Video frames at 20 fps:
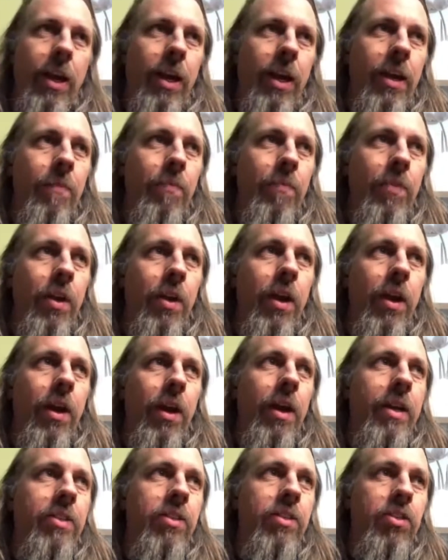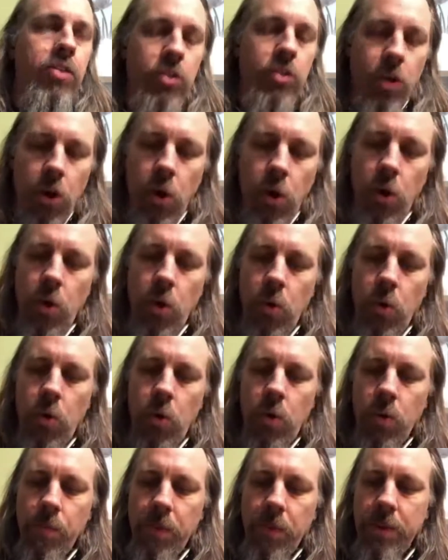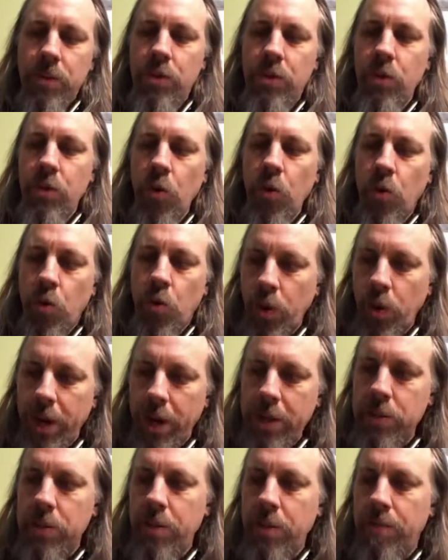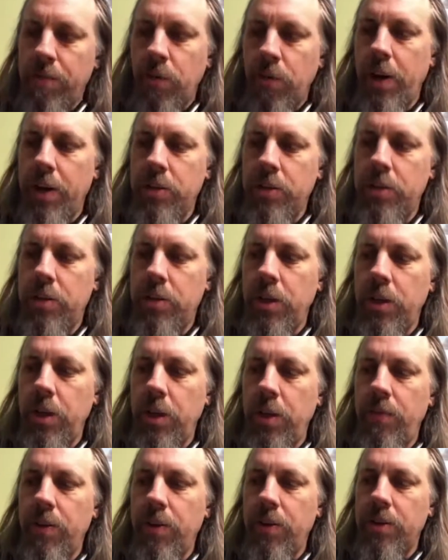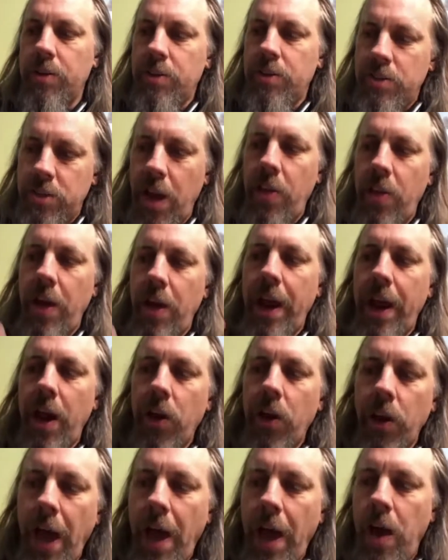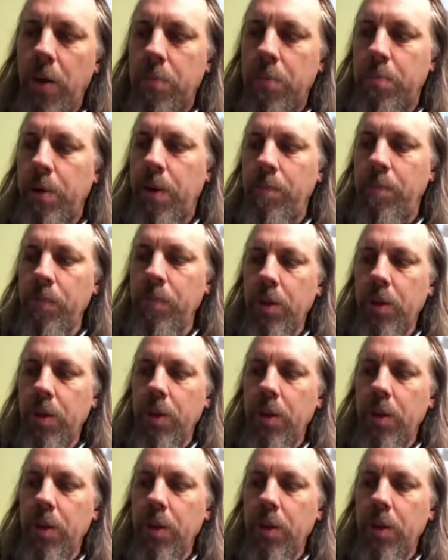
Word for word: they. It's so it's so crazy for us to even say that out loud, but